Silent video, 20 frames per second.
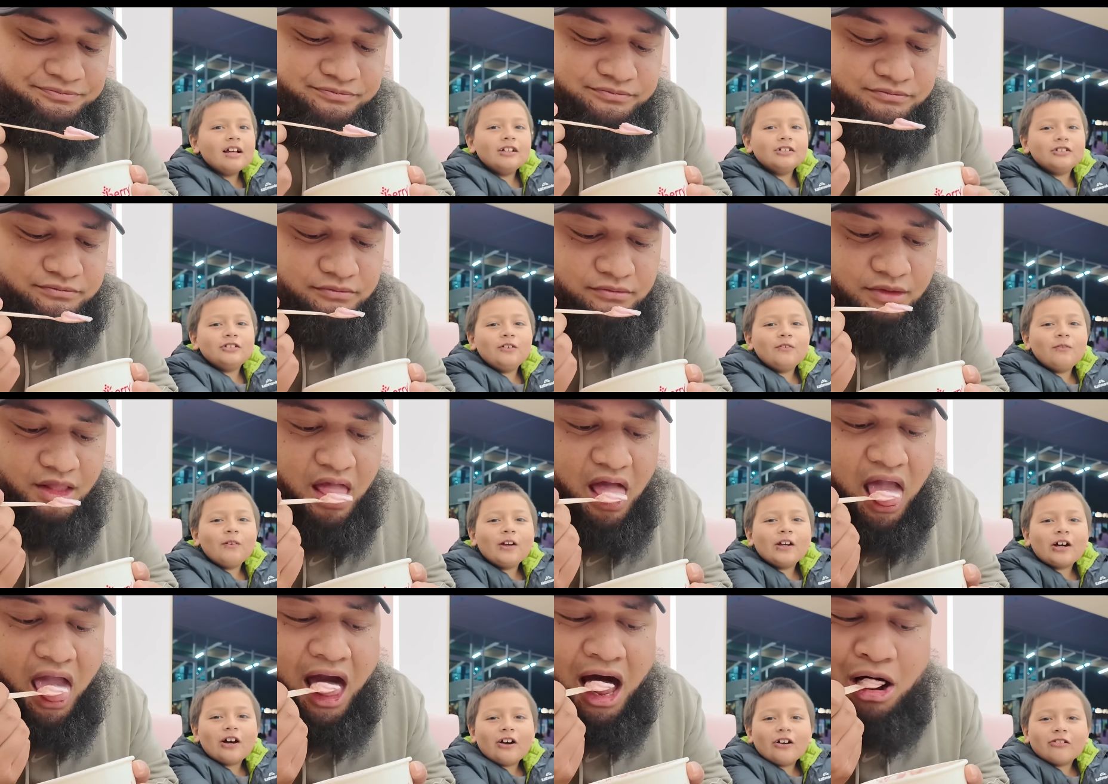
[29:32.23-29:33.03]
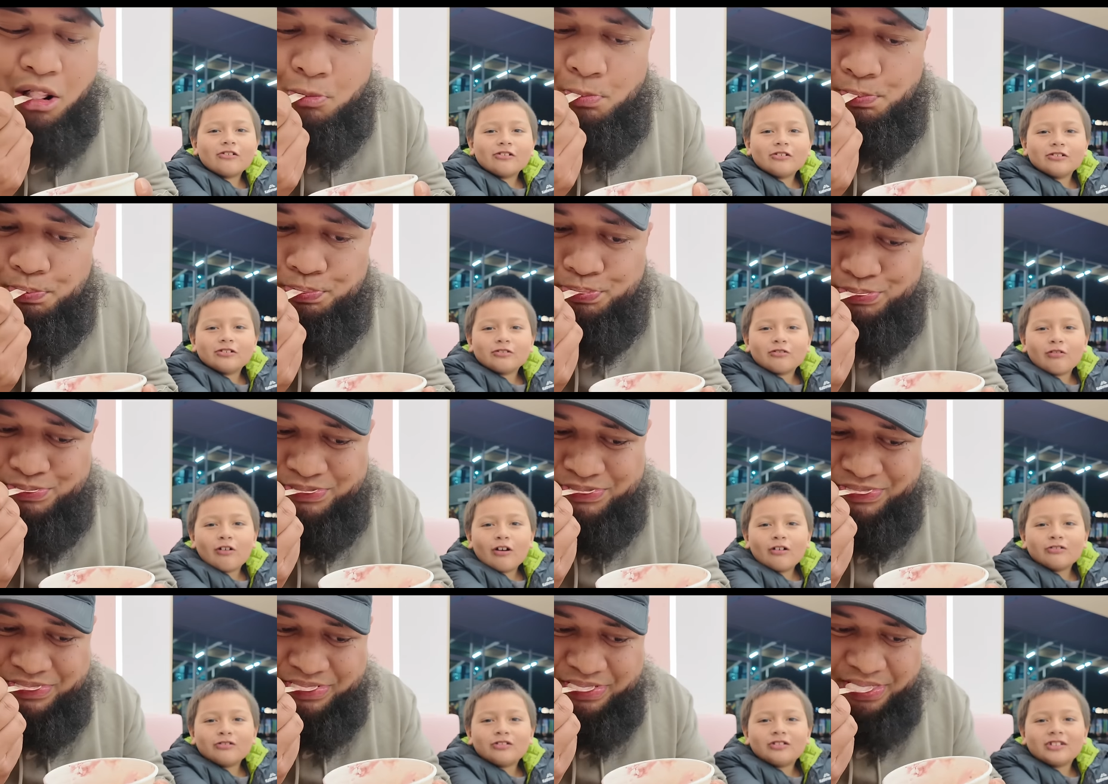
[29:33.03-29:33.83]
Speaker 1: If you think Uncle's
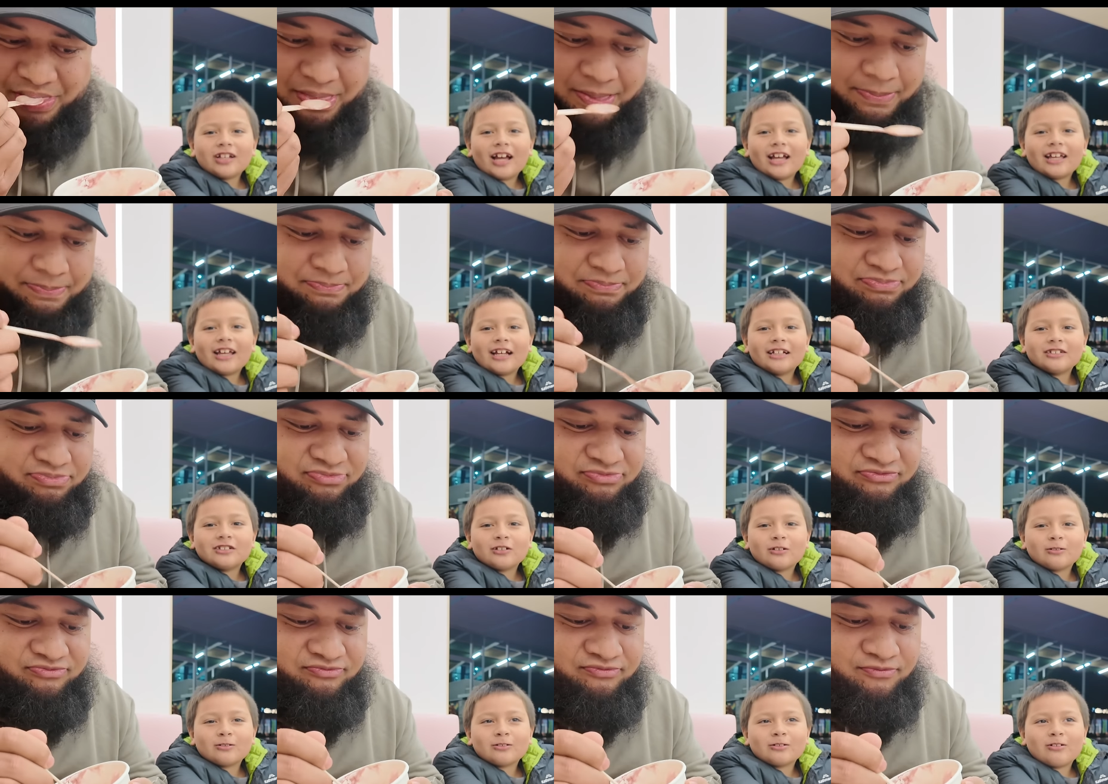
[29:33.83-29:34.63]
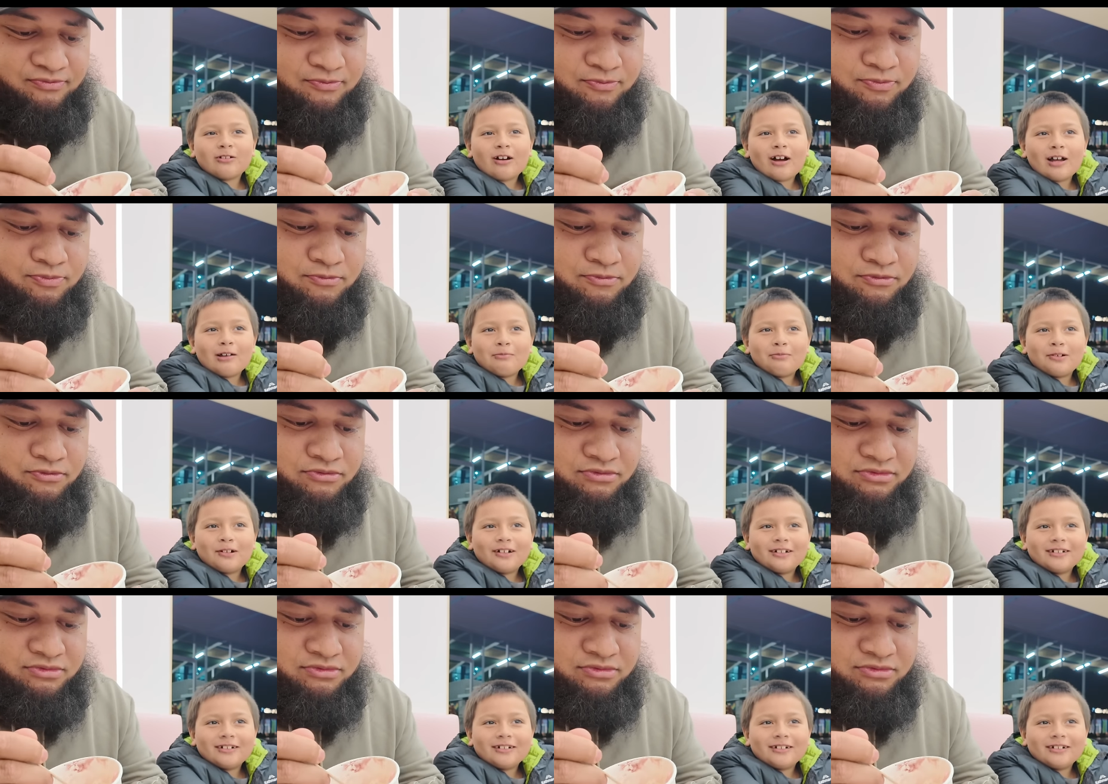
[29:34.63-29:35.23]
gross, like and subscribe.